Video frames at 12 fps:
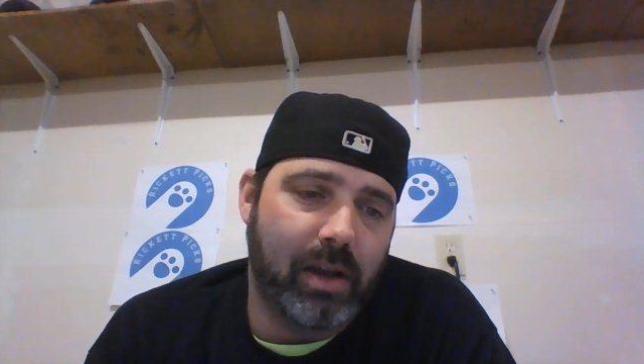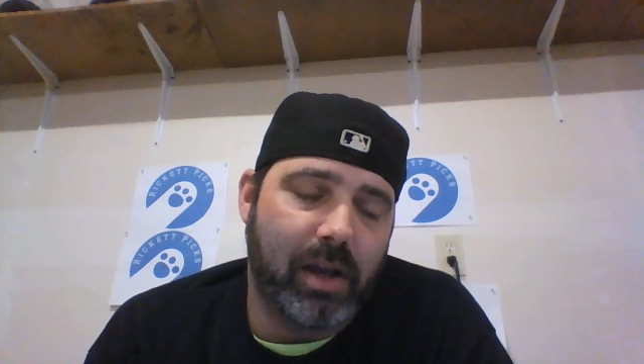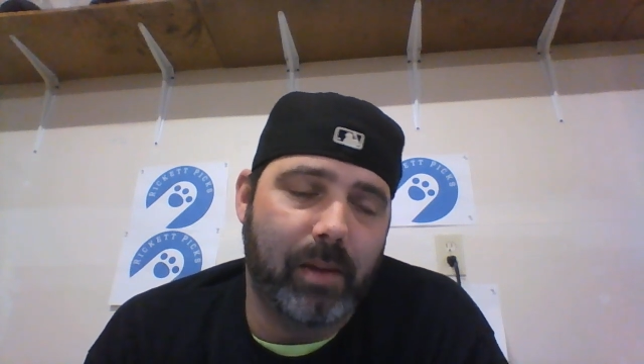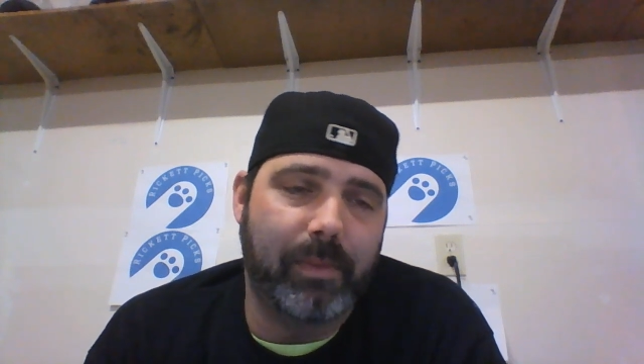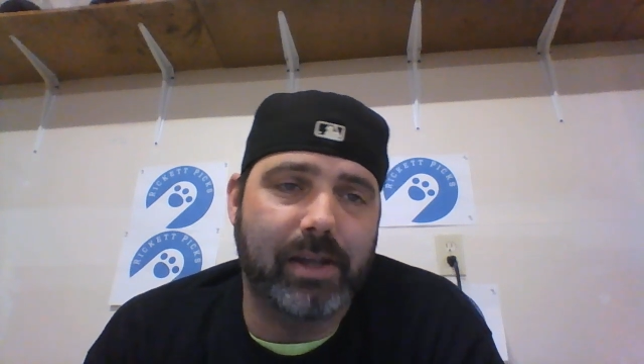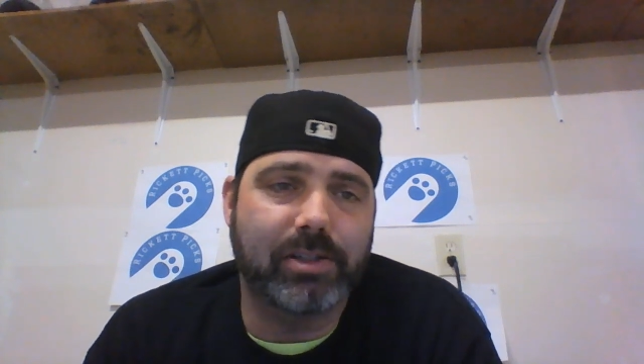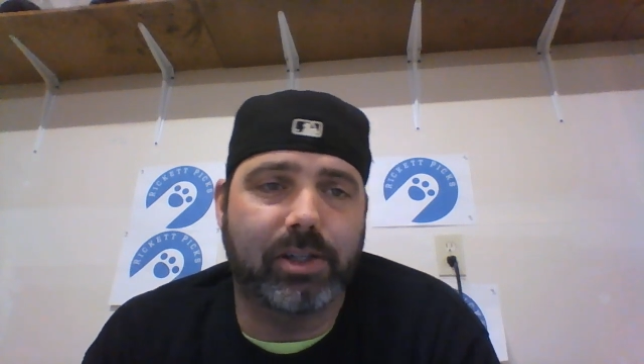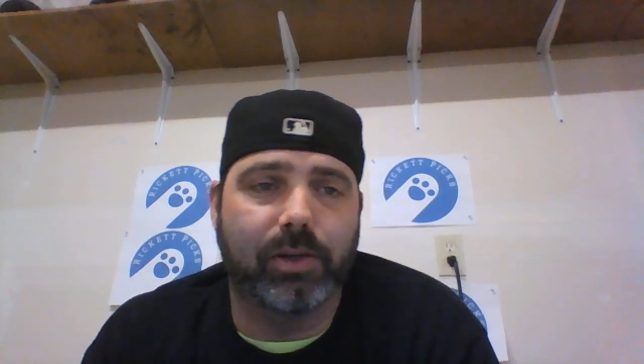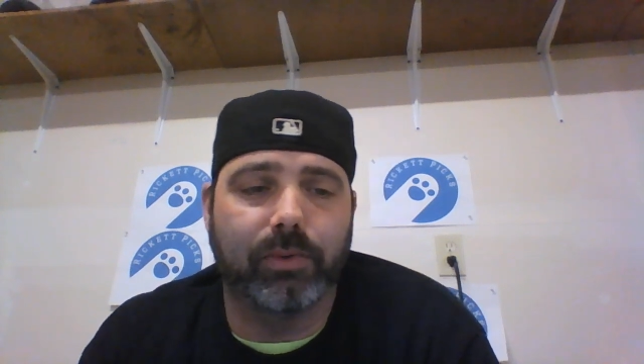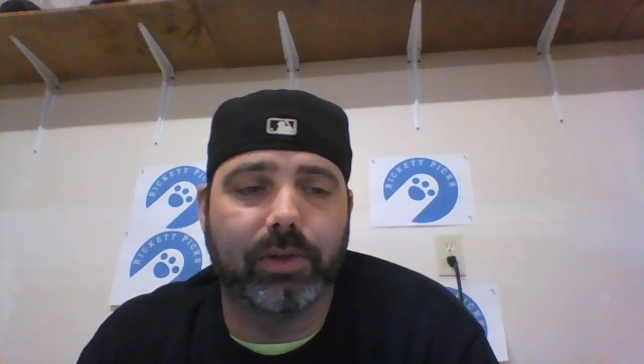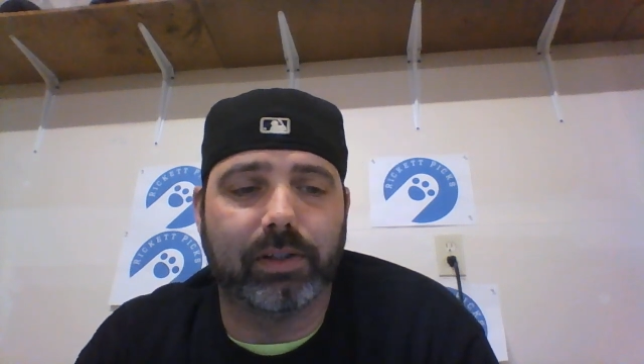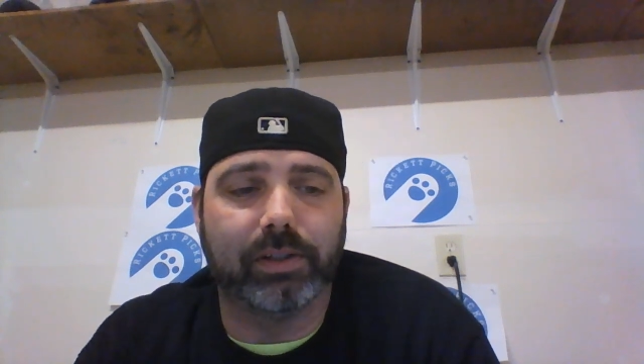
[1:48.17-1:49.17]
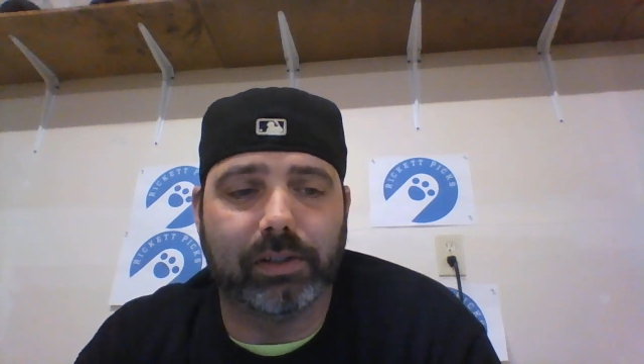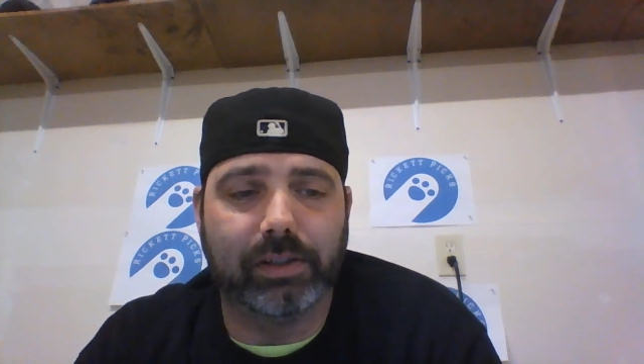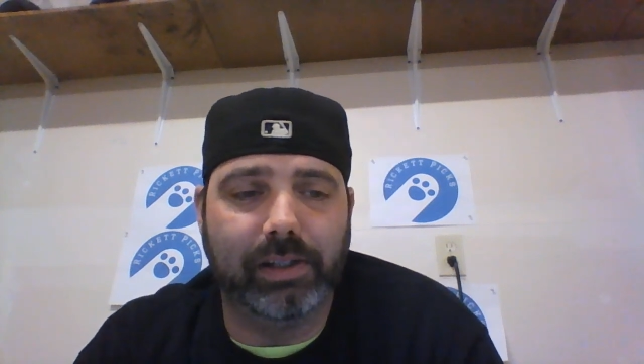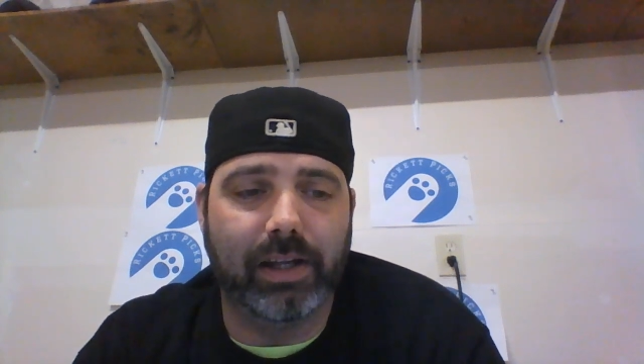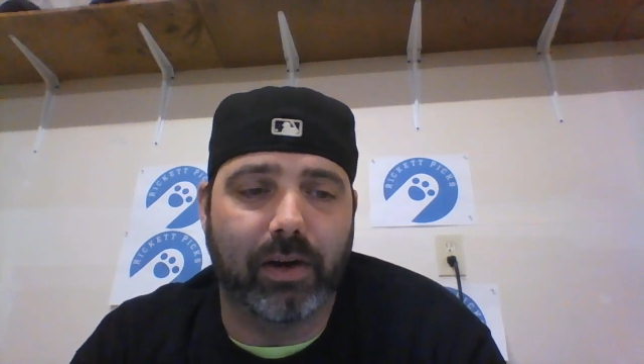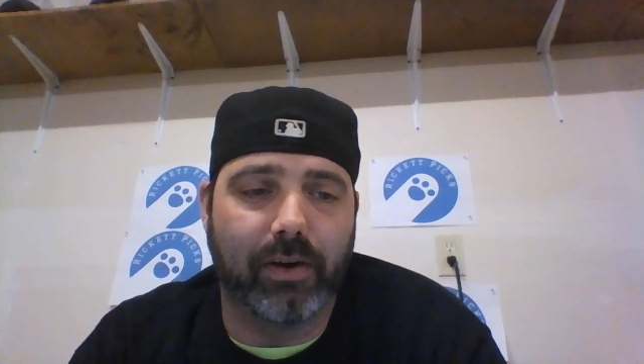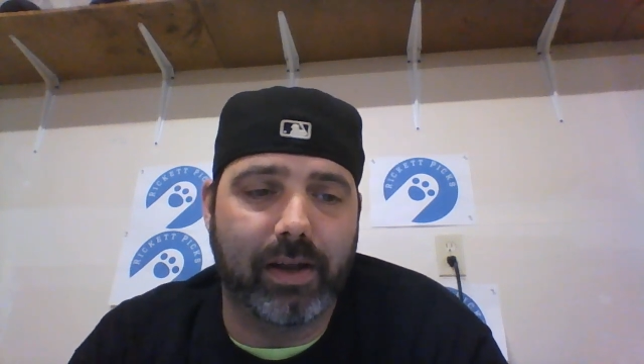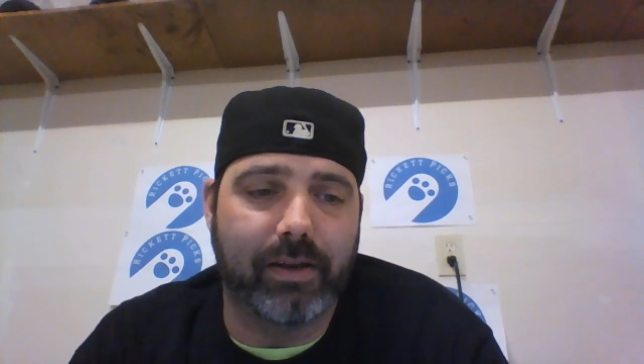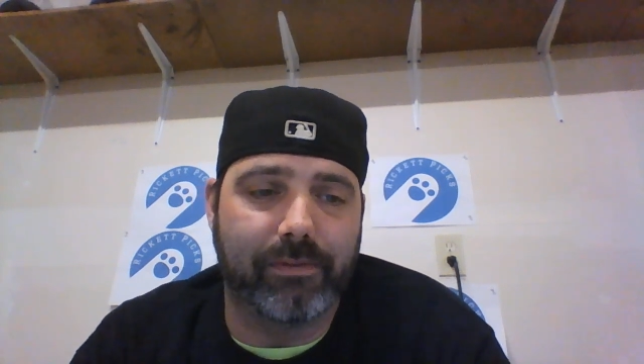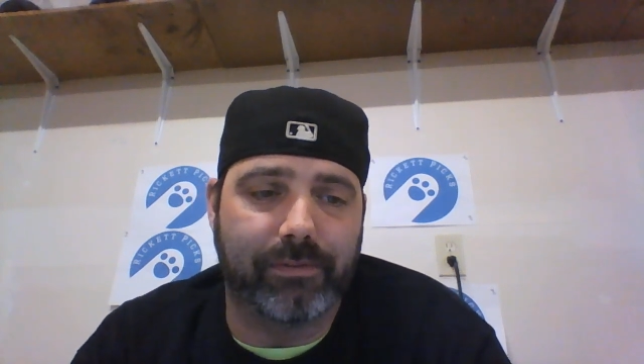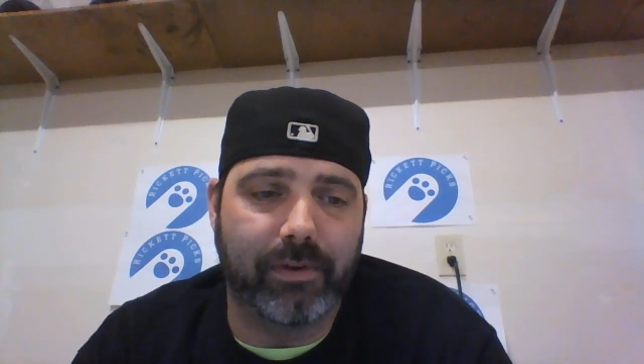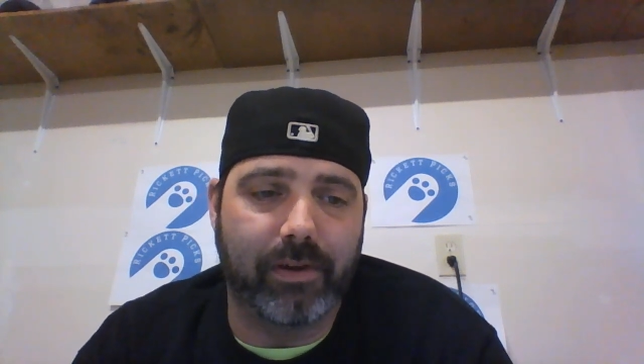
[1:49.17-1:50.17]
Um, he has a career ERA
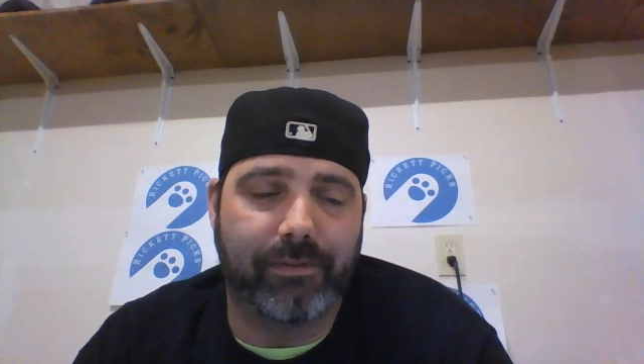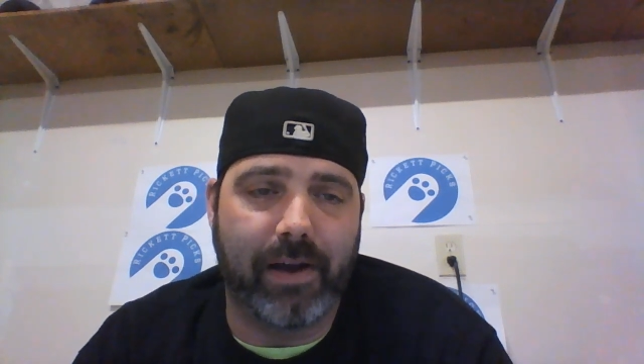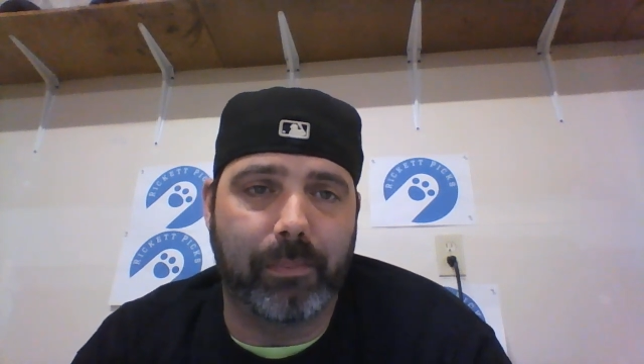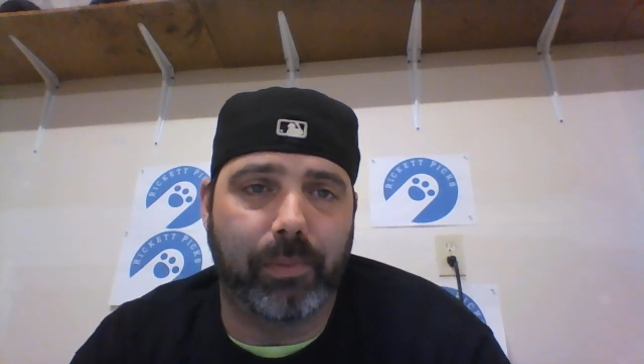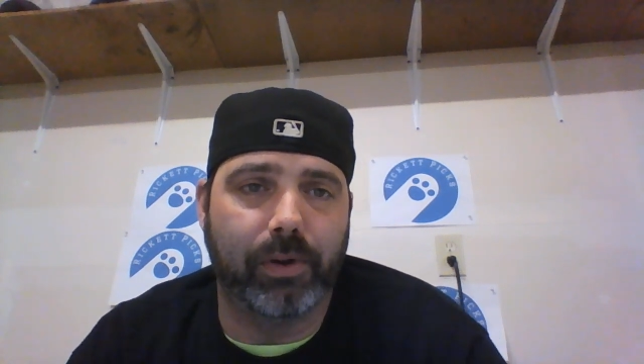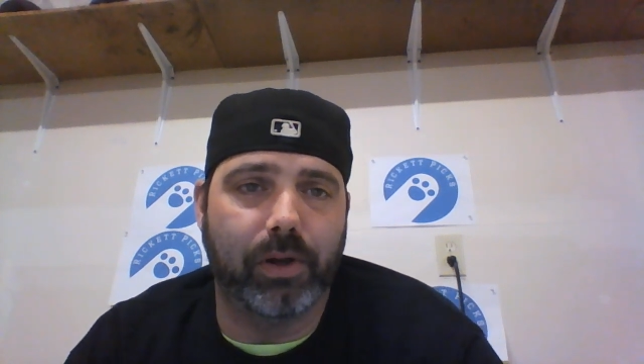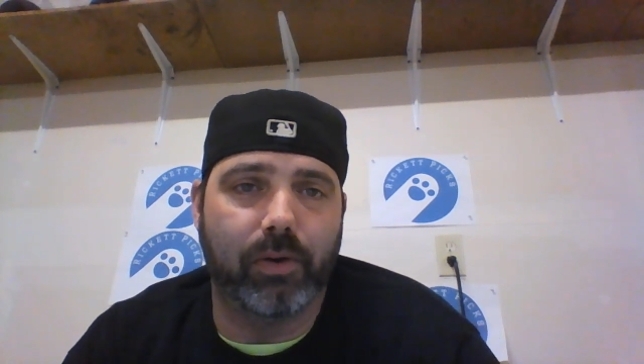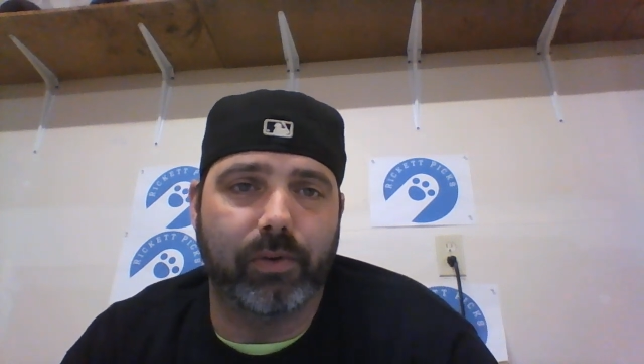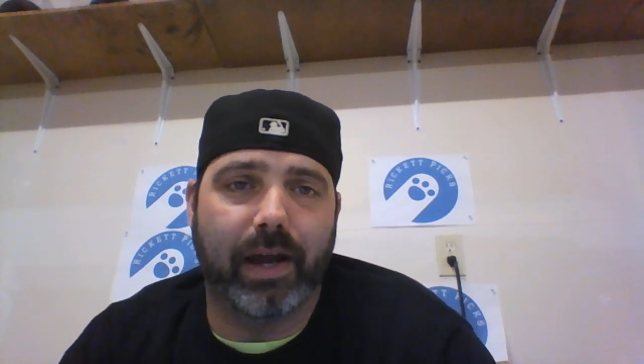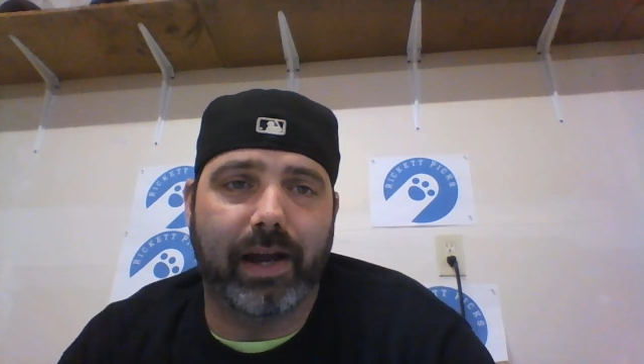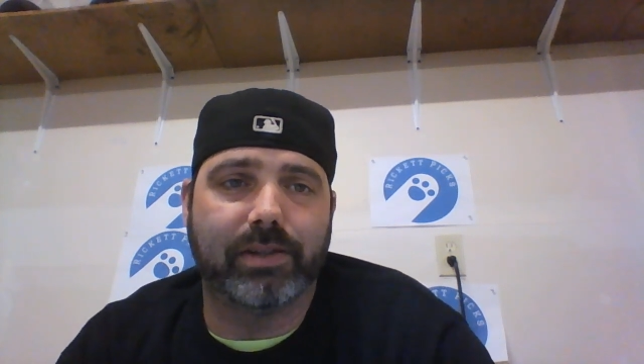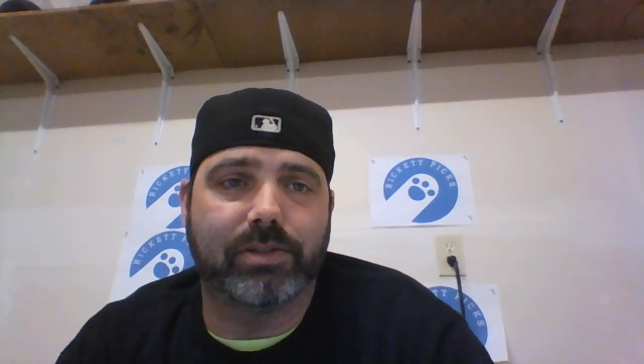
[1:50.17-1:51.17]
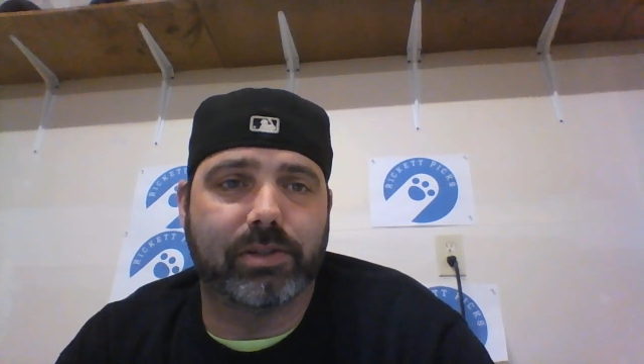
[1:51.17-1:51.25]
of 5.09,